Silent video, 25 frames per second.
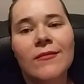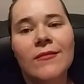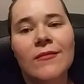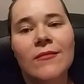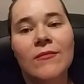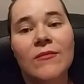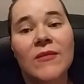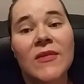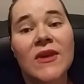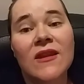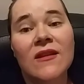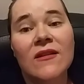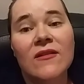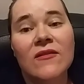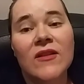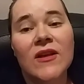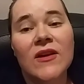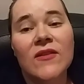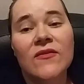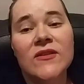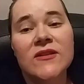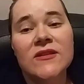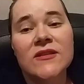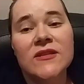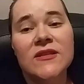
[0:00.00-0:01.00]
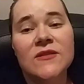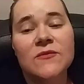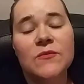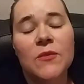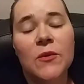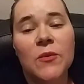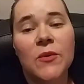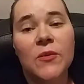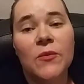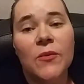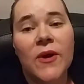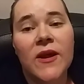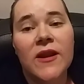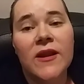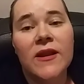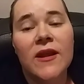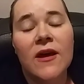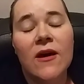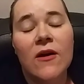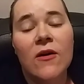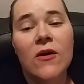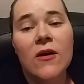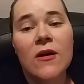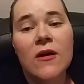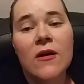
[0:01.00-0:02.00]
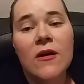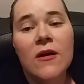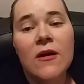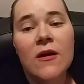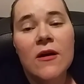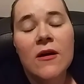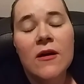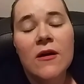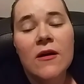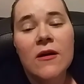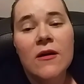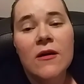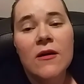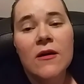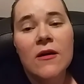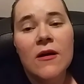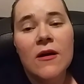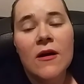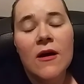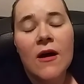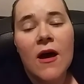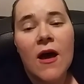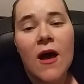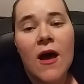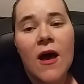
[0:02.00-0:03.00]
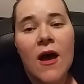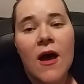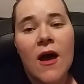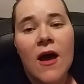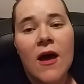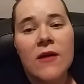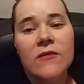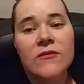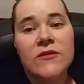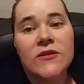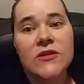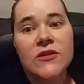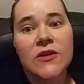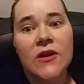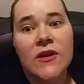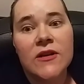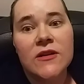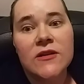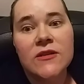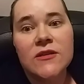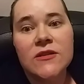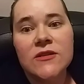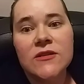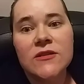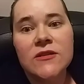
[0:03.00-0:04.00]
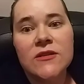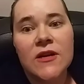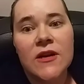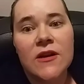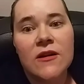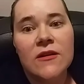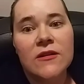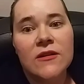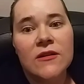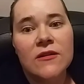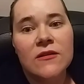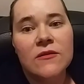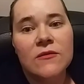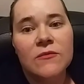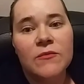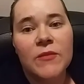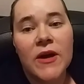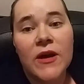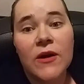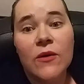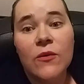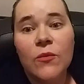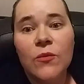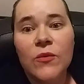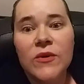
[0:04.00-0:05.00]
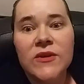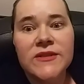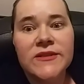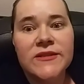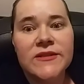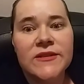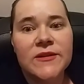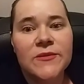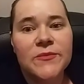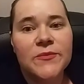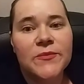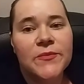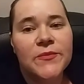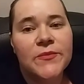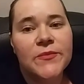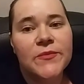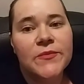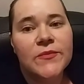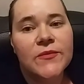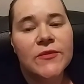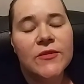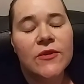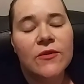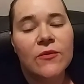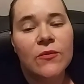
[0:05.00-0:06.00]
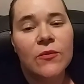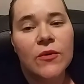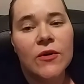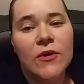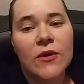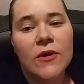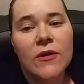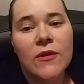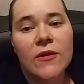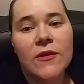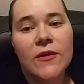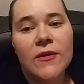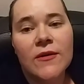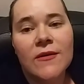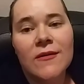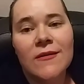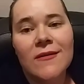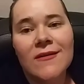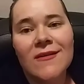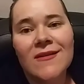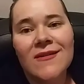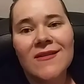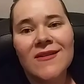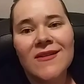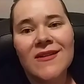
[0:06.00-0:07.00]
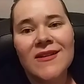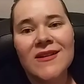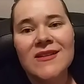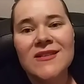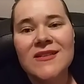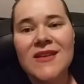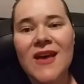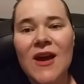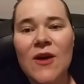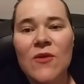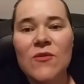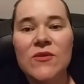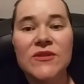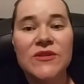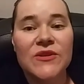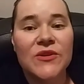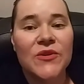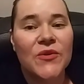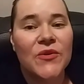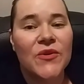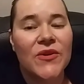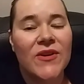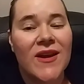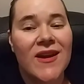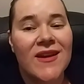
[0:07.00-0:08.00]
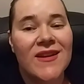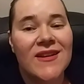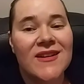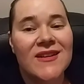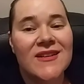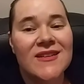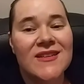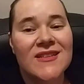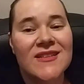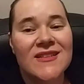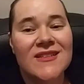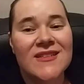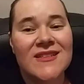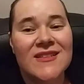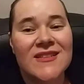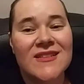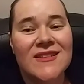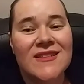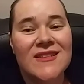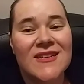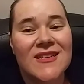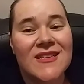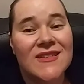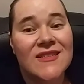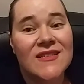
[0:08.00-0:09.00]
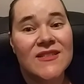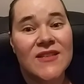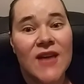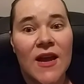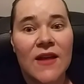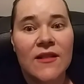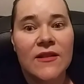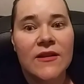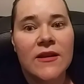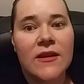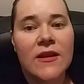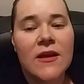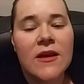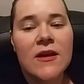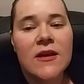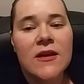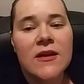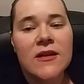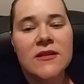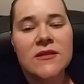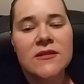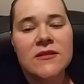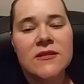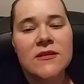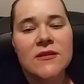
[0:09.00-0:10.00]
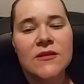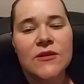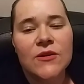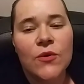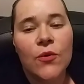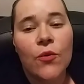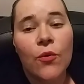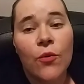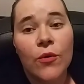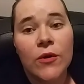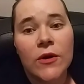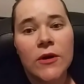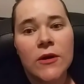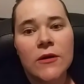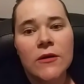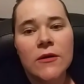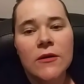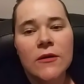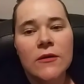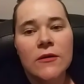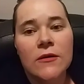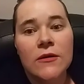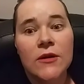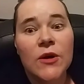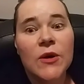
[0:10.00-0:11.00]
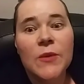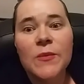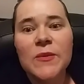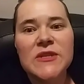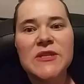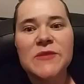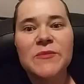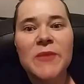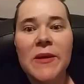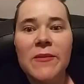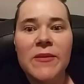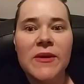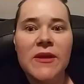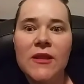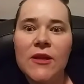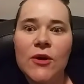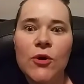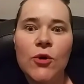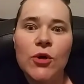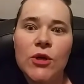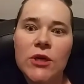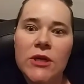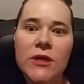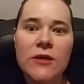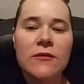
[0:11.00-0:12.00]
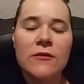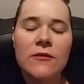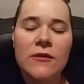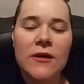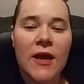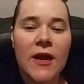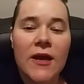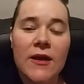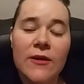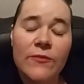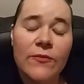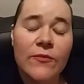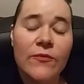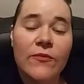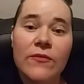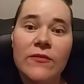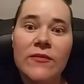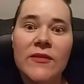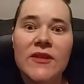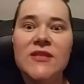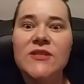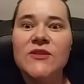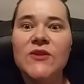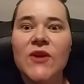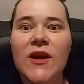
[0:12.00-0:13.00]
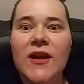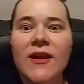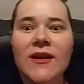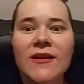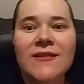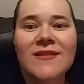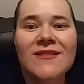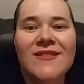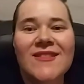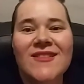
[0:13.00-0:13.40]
The meaning of life is this moment right now. I'm just trying to share a little of my own wisdom to the world. Because I wasn't created just to stay silent and sit in a corner. Nobody puts baby in the corner, okay? That's right.